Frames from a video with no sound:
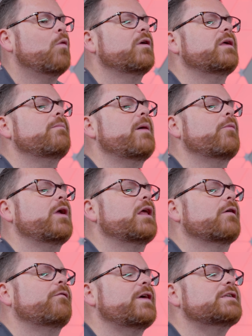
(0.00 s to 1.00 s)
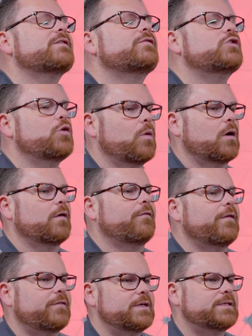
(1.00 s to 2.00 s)
with a memory interface of two hundred
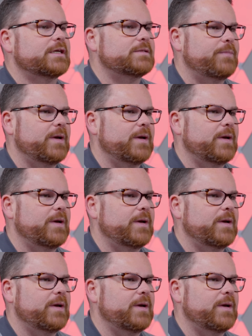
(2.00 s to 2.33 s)
fifty-six